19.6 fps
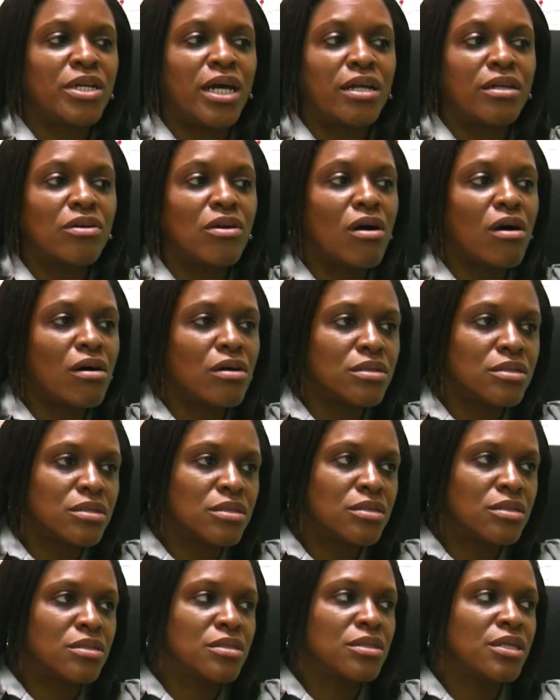of that
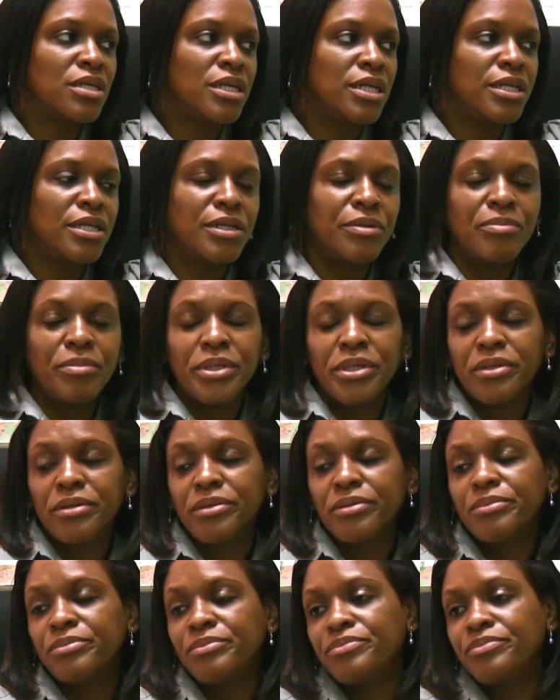cost in the
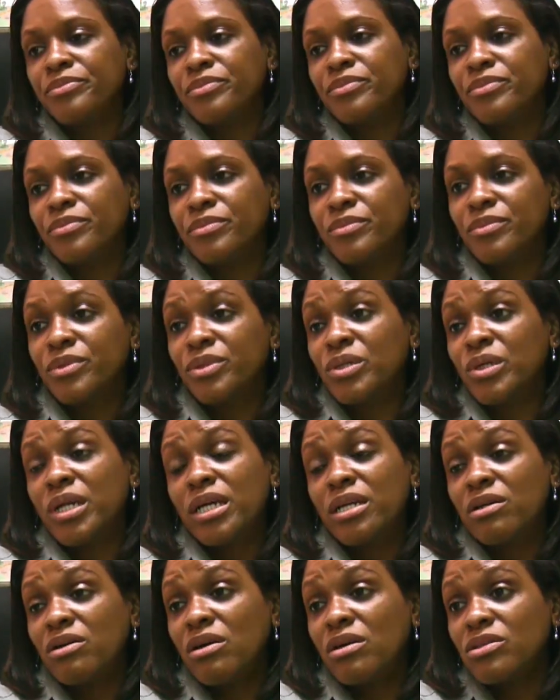middle so
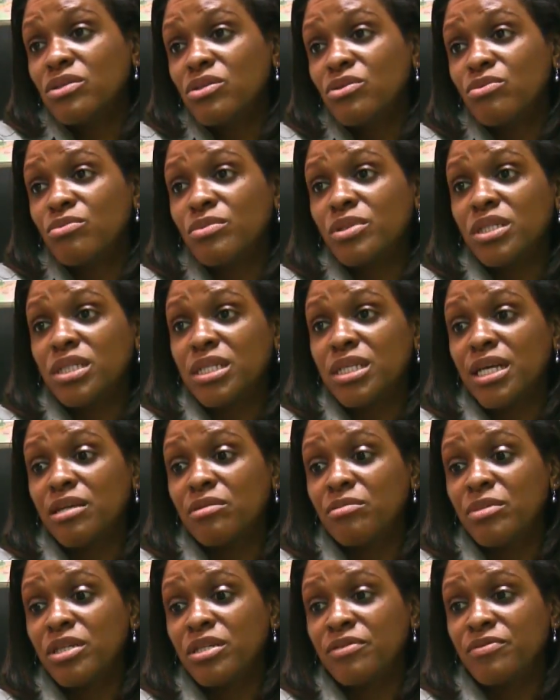that consumers
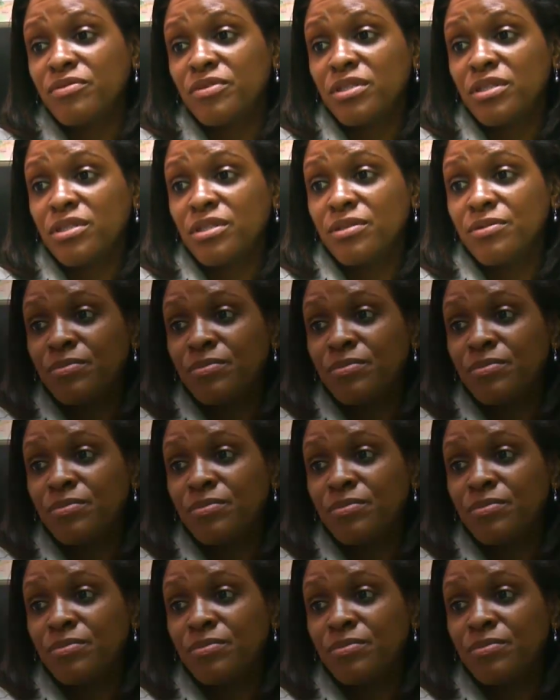can benefit.